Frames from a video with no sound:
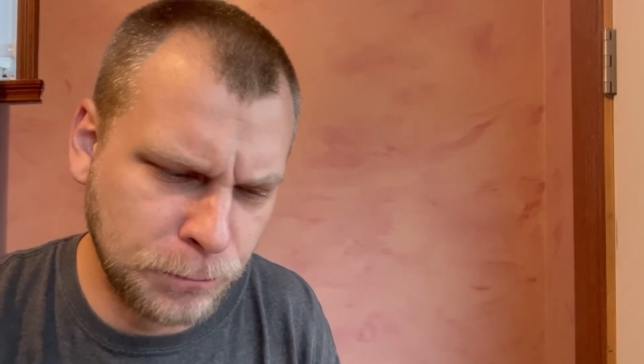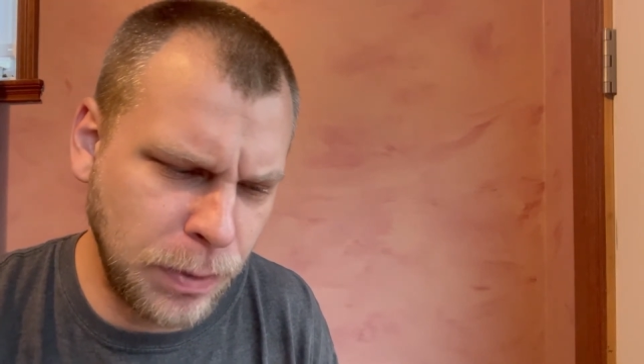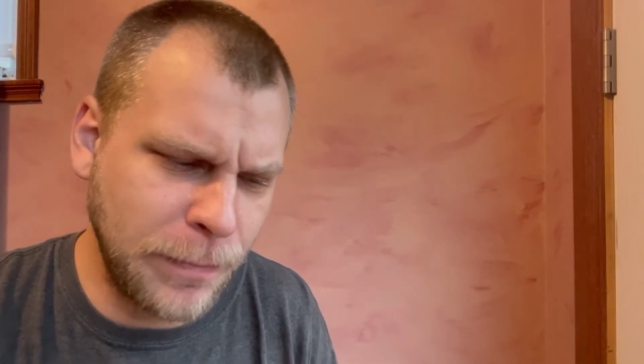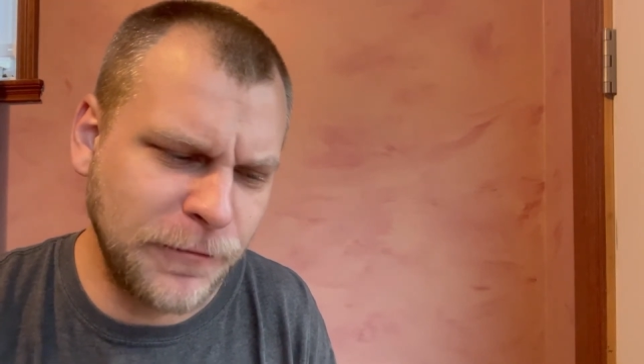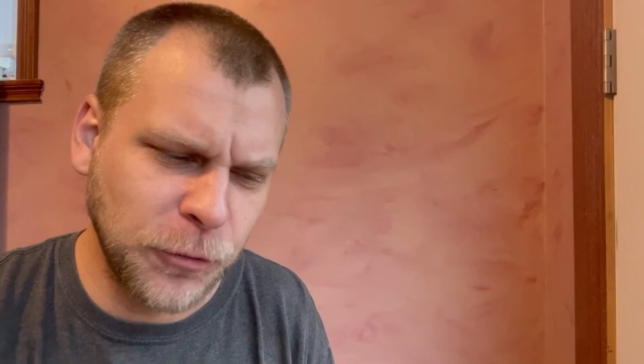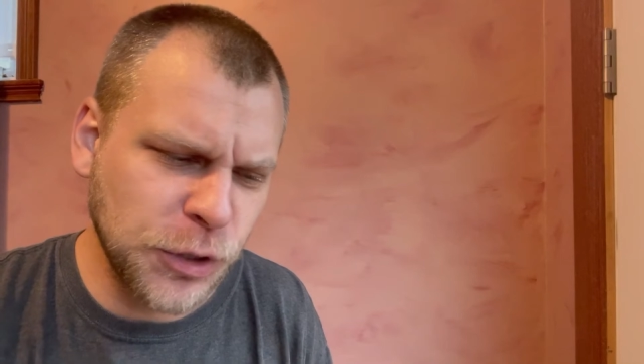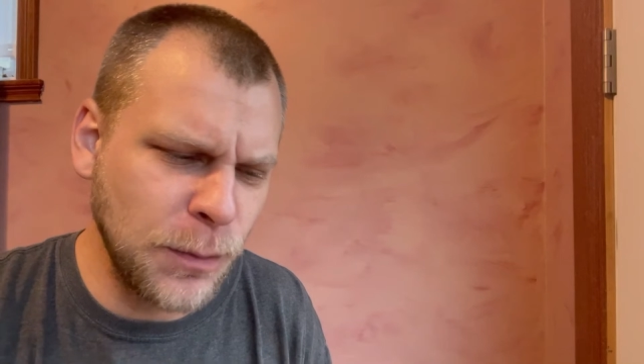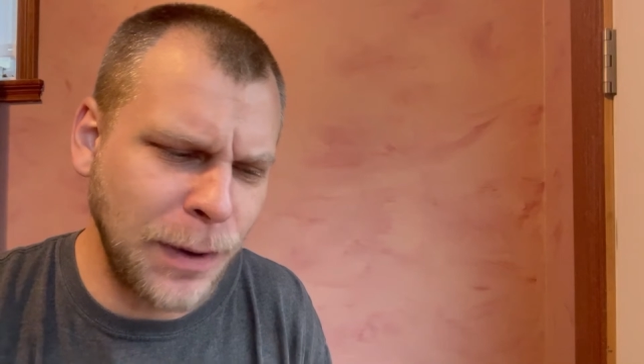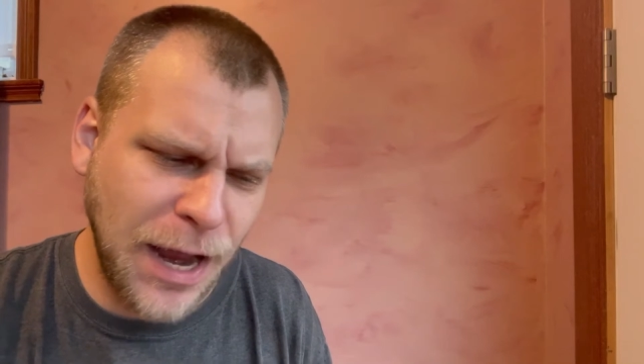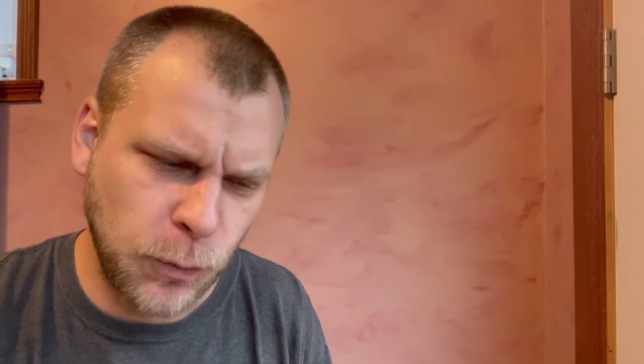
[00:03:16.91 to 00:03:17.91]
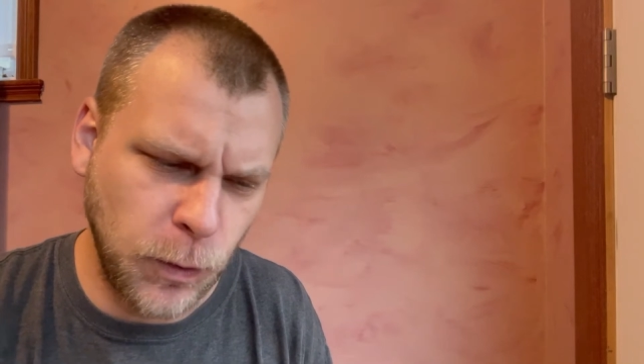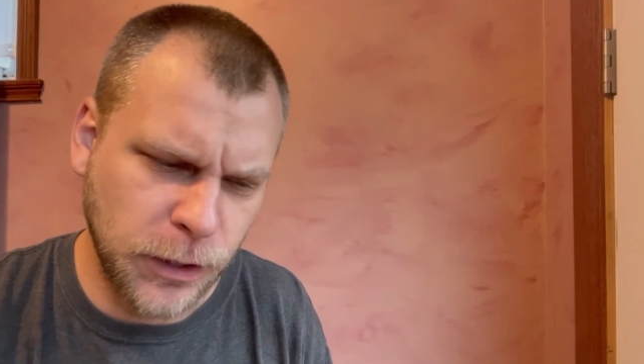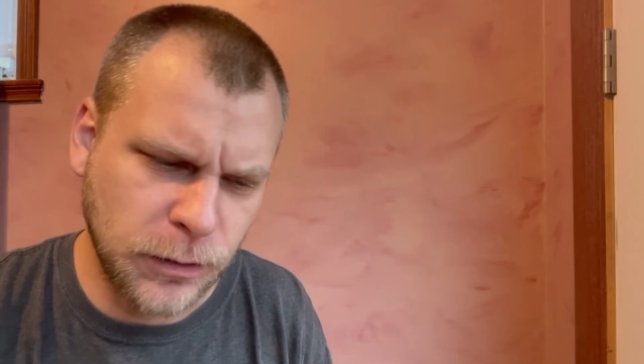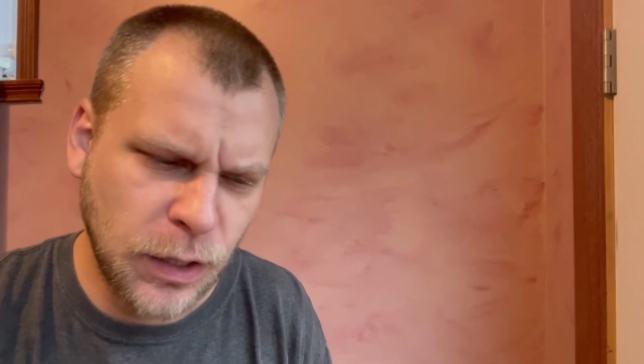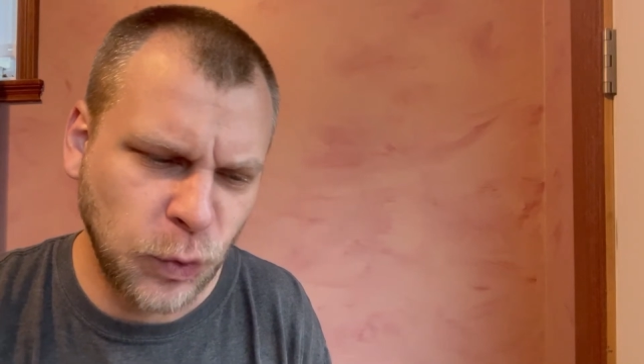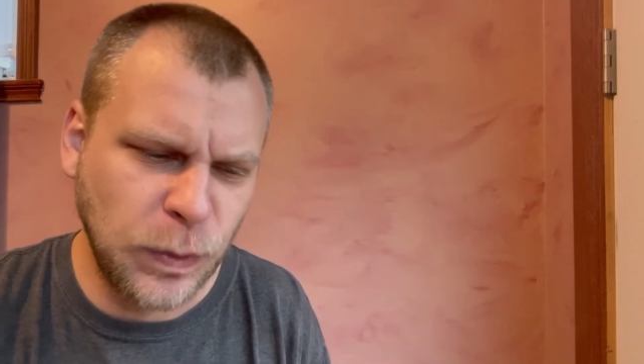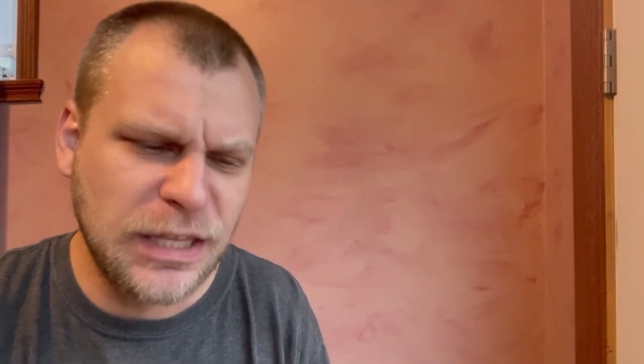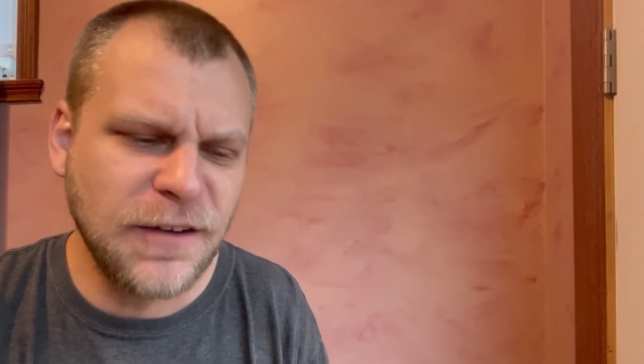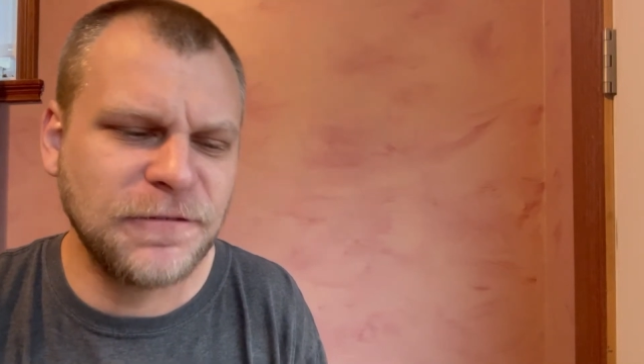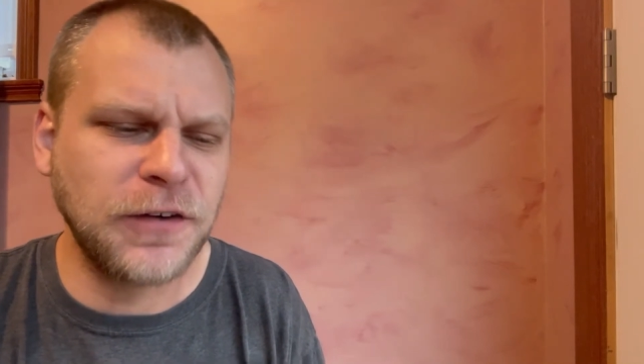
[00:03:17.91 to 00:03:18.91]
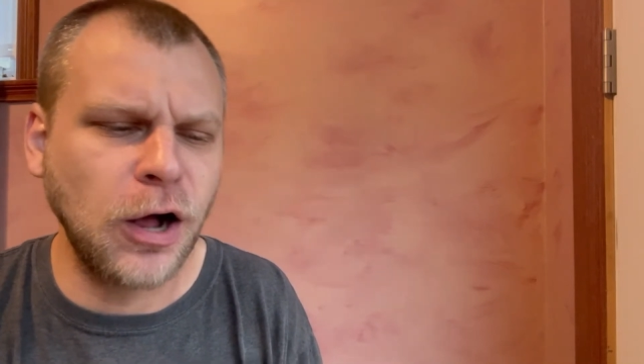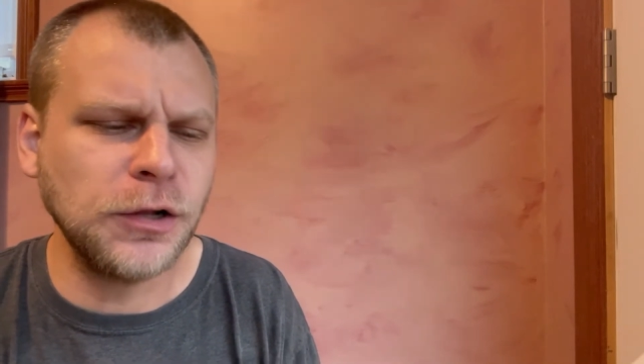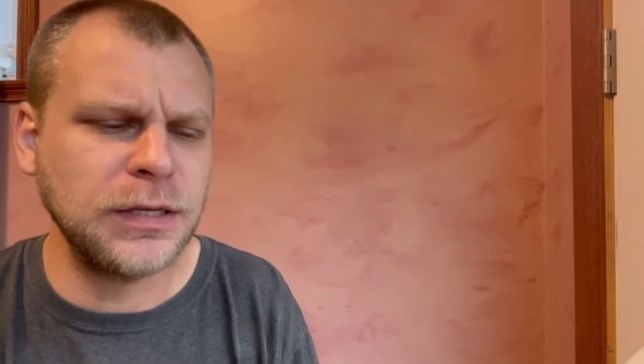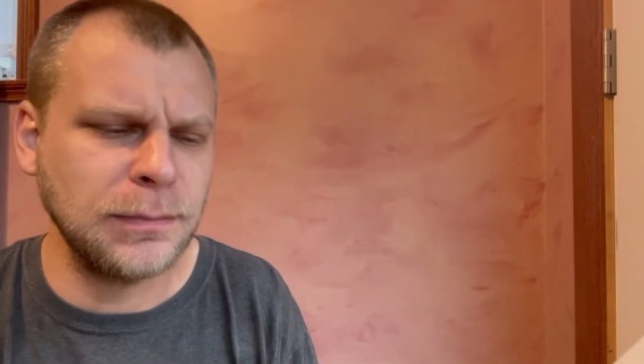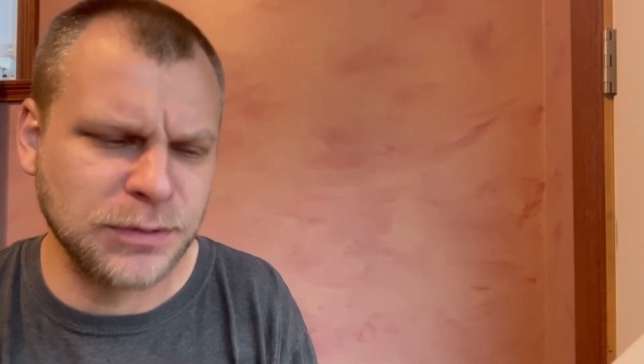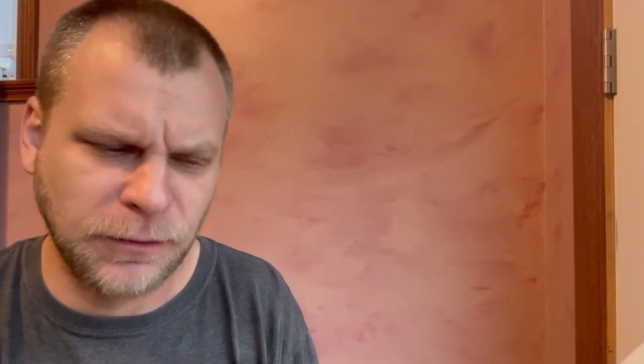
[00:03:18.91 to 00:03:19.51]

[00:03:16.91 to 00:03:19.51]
but before you buy one, read the volumes